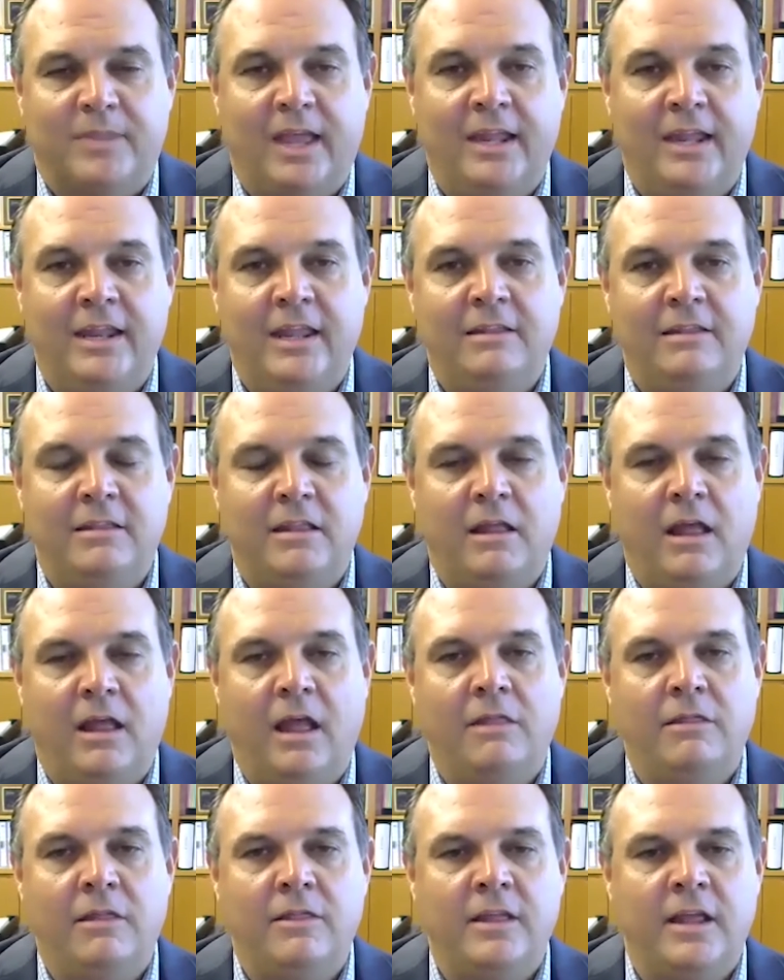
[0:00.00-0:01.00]
And then,
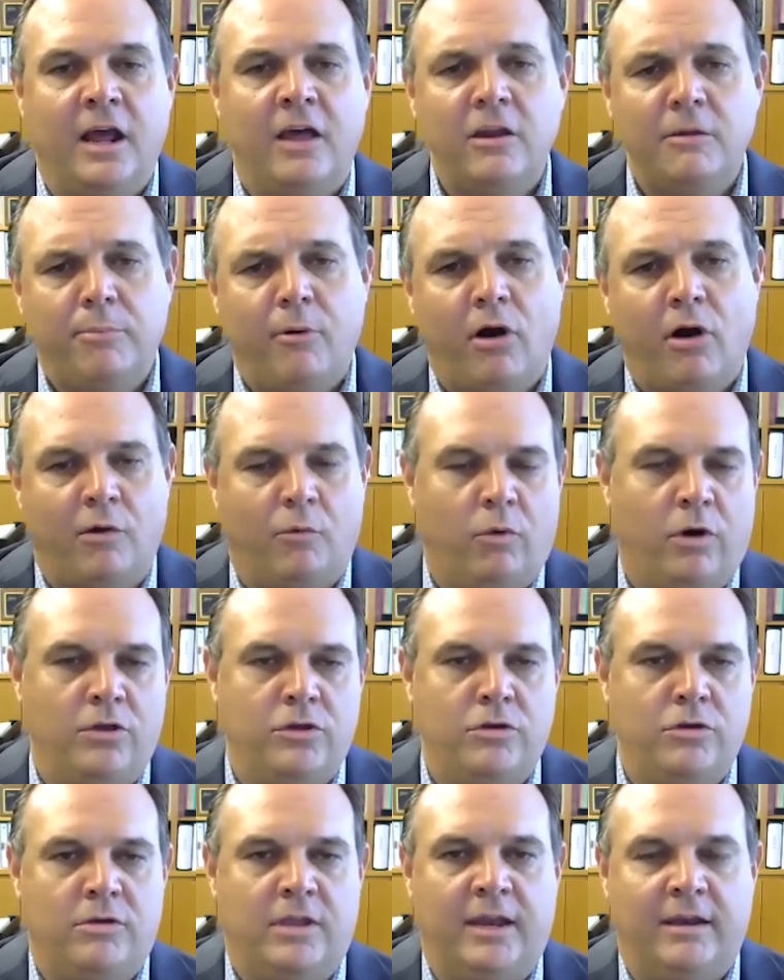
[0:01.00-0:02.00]
and then the other part where
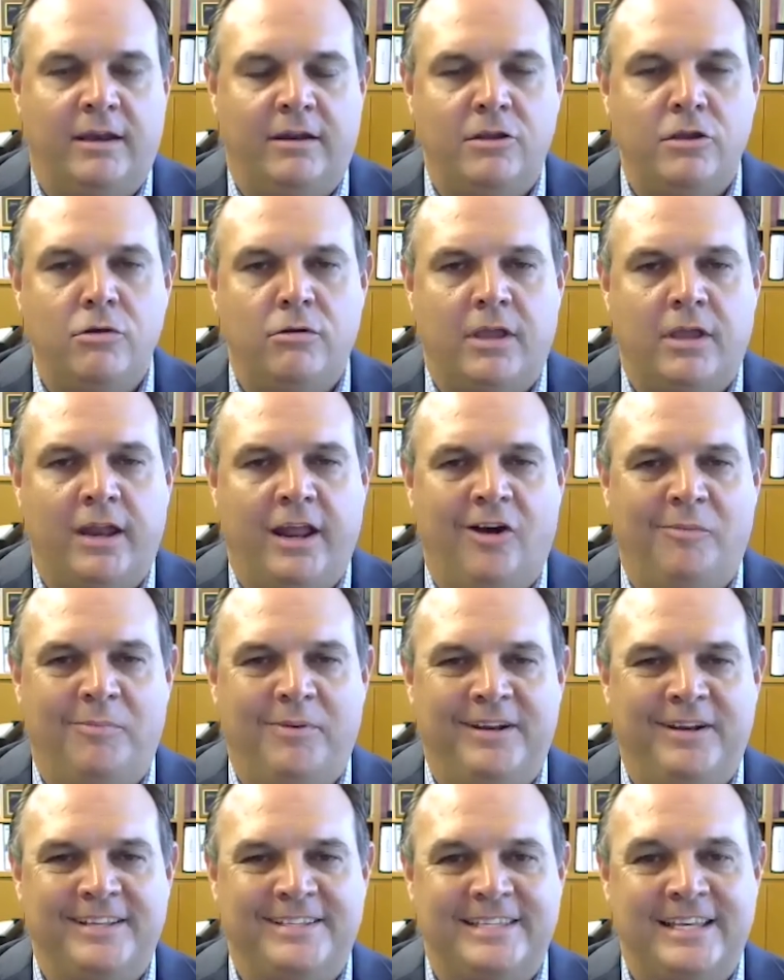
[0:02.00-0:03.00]
you can you can help
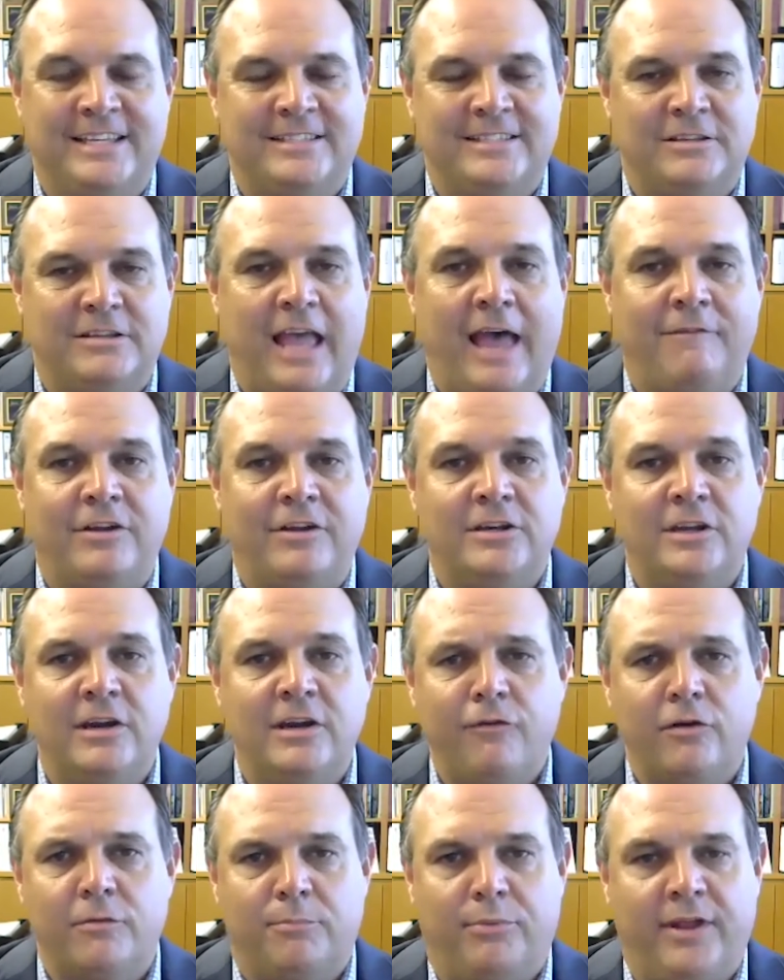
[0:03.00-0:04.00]
and assist is have a
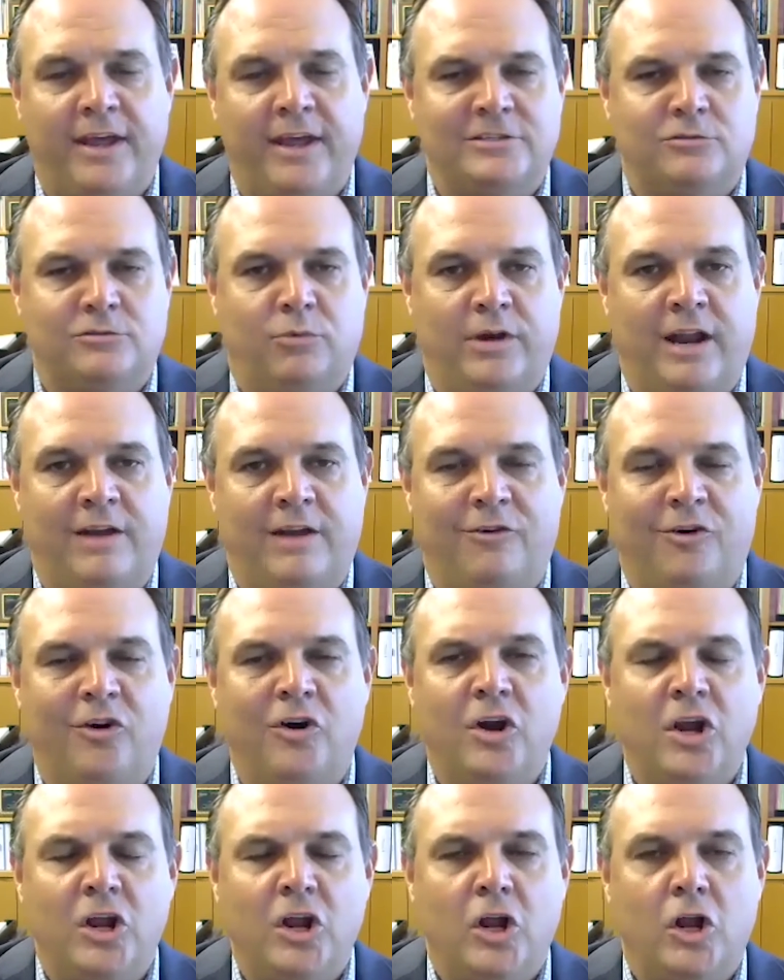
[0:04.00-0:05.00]
different place whenever
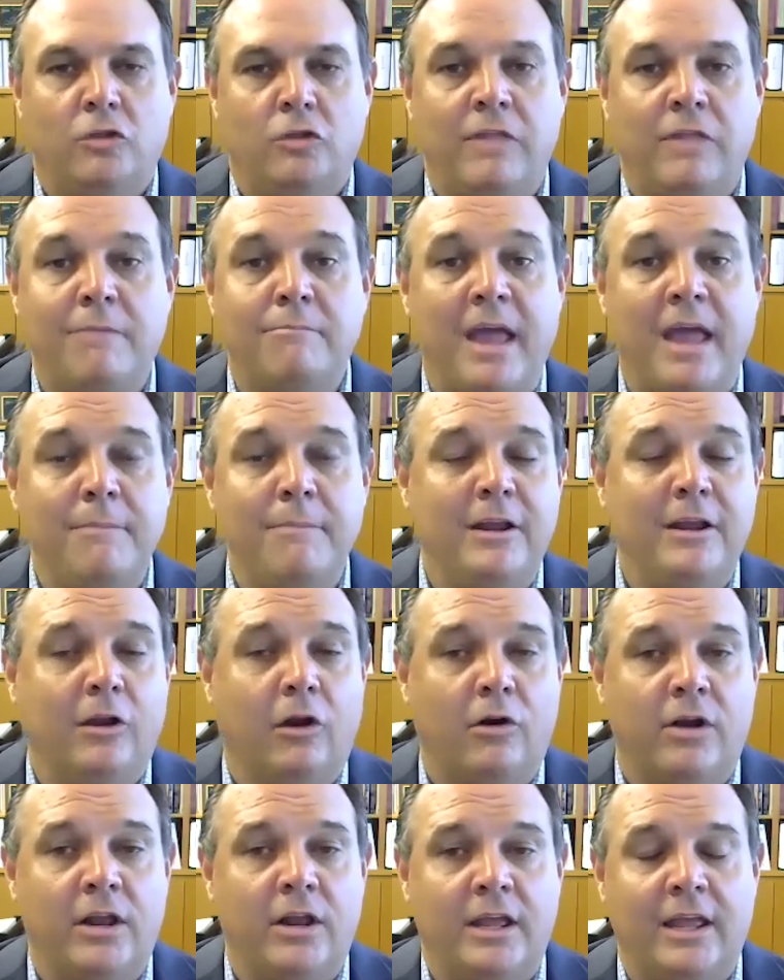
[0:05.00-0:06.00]
they may be
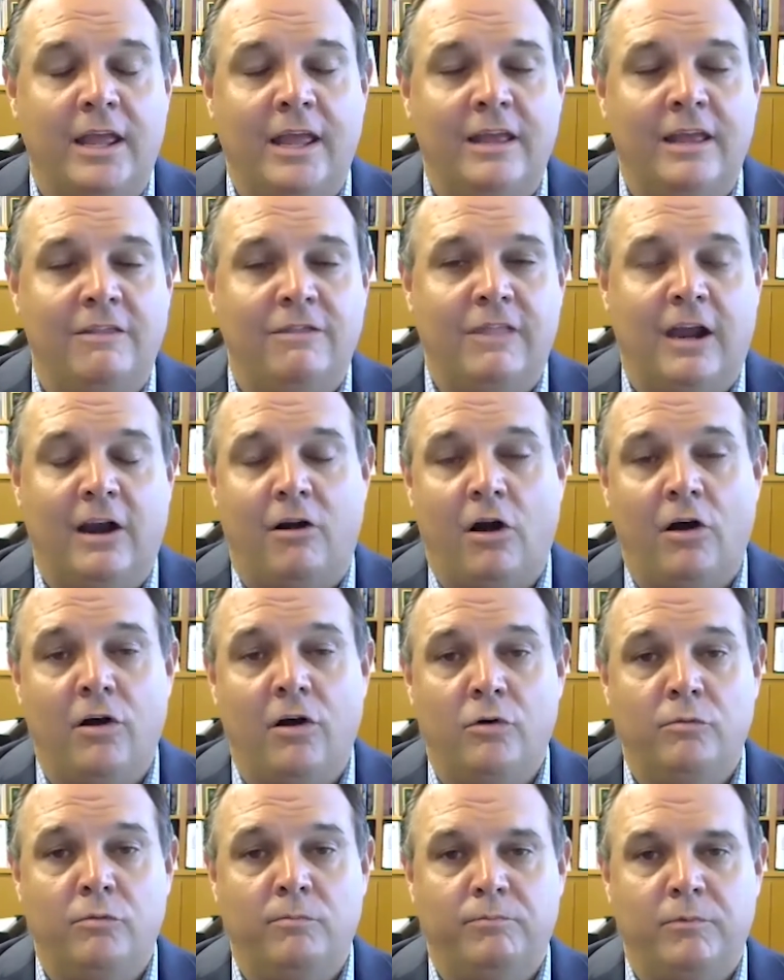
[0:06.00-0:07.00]
learning in their
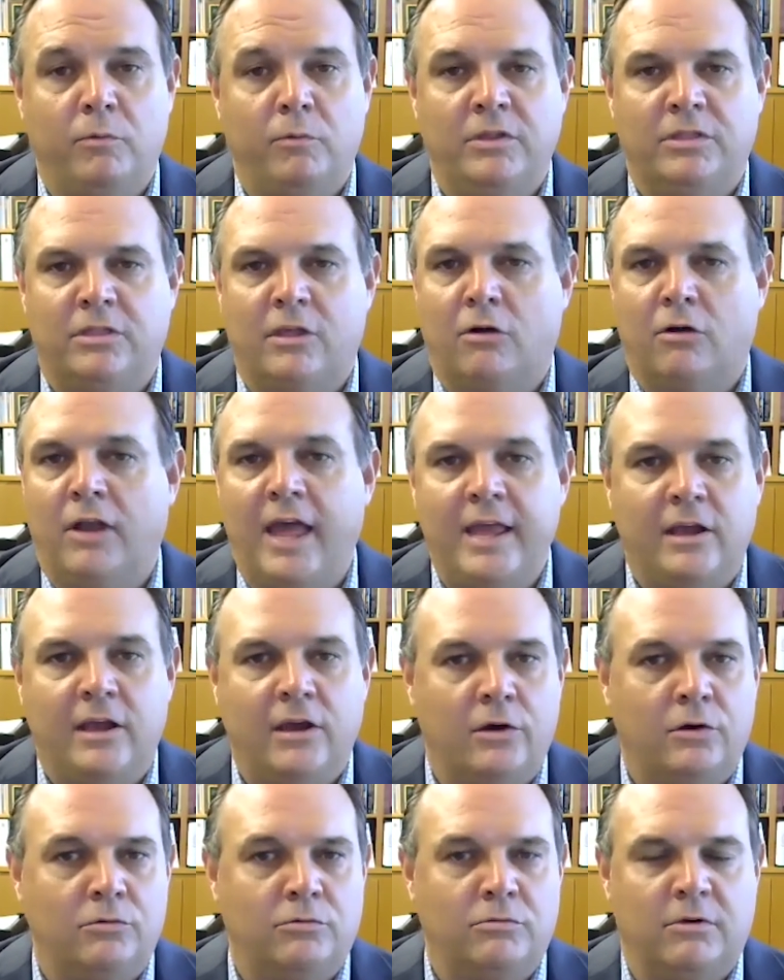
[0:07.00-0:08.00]
own with their
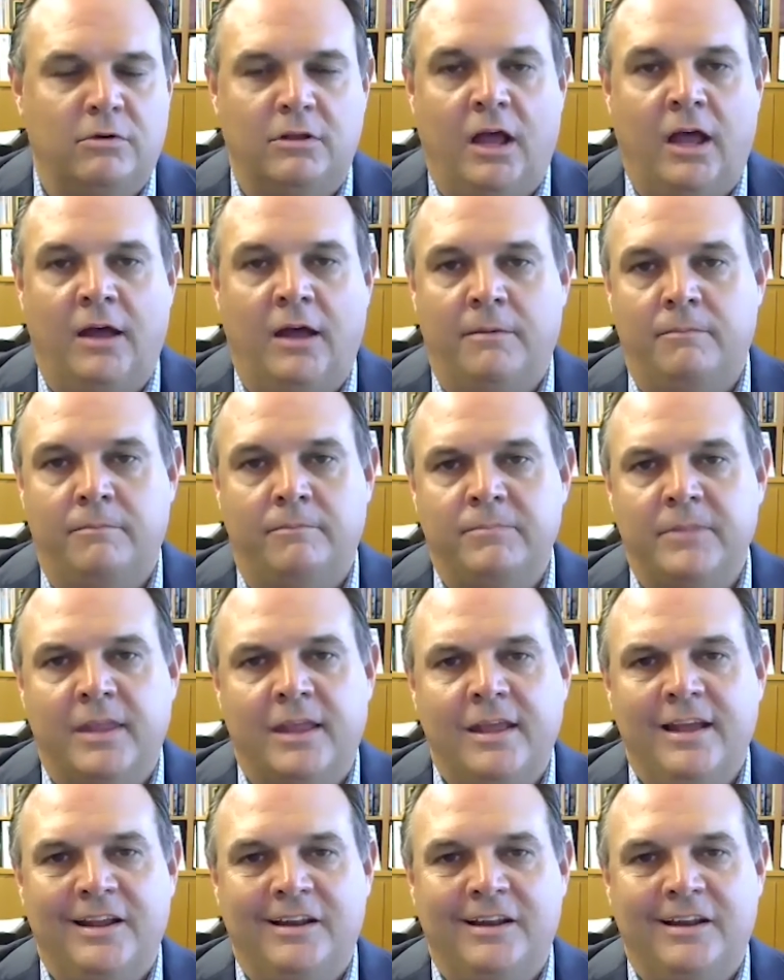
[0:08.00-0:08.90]
Lego um,